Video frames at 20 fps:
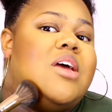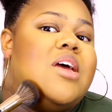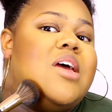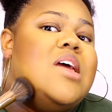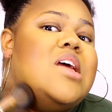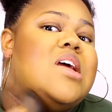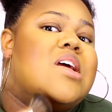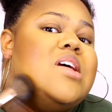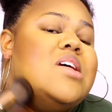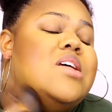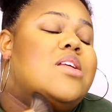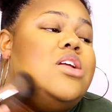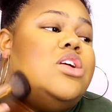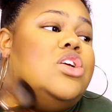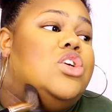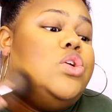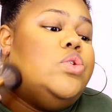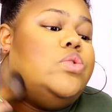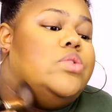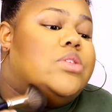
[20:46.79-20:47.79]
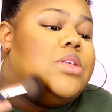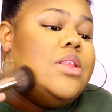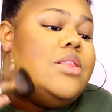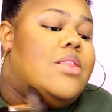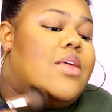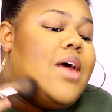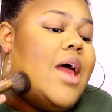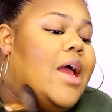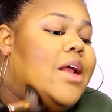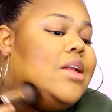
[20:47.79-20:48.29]
and use
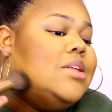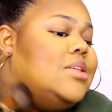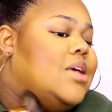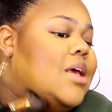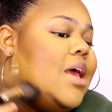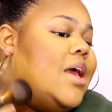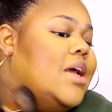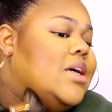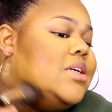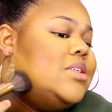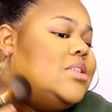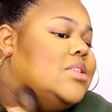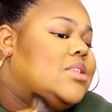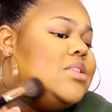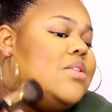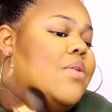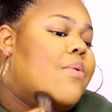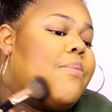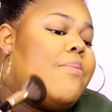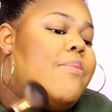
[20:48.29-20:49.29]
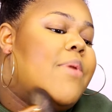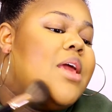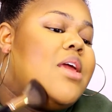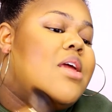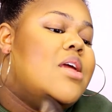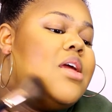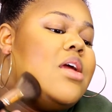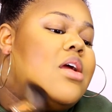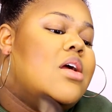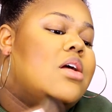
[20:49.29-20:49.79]
that as
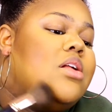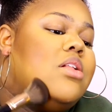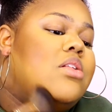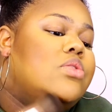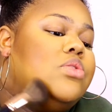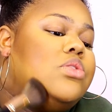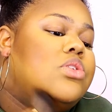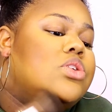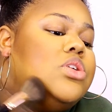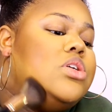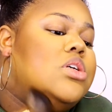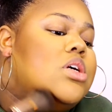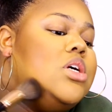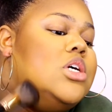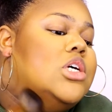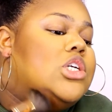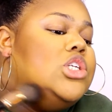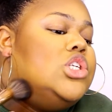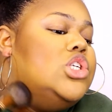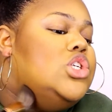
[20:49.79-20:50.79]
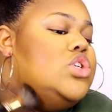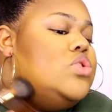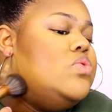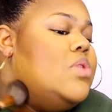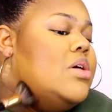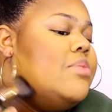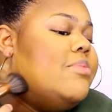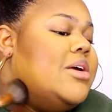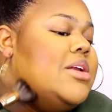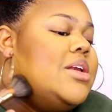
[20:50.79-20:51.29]
making it closer to
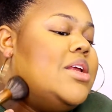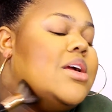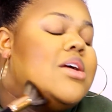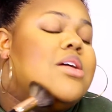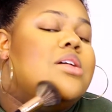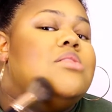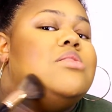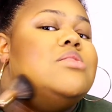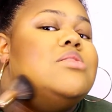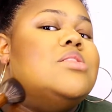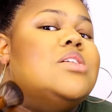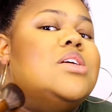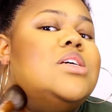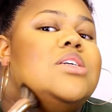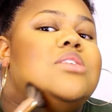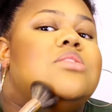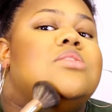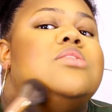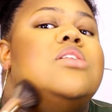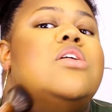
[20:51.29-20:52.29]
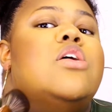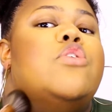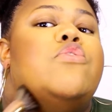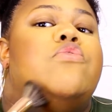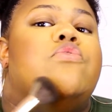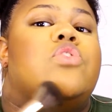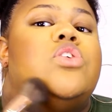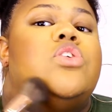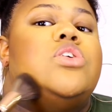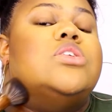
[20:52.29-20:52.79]
what my neck color is
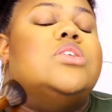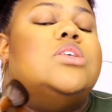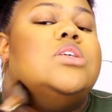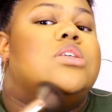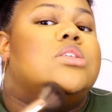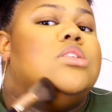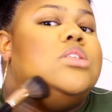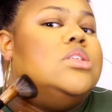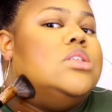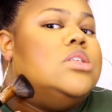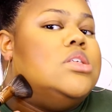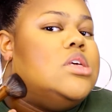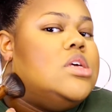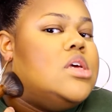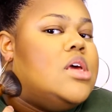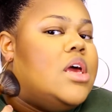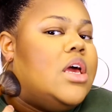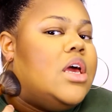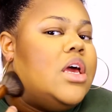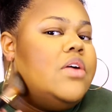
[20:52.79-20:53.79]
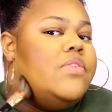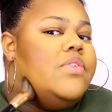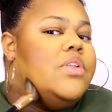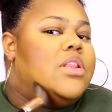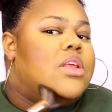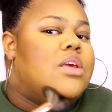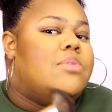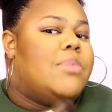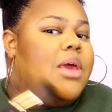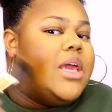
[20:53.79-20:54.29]
versus
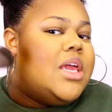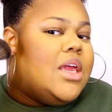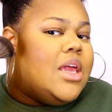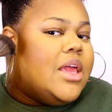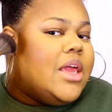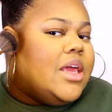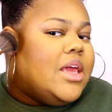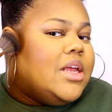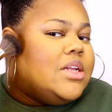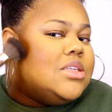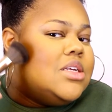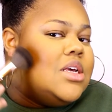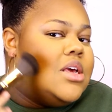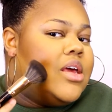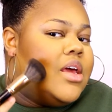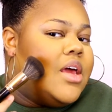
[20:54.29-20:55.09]
heavily making it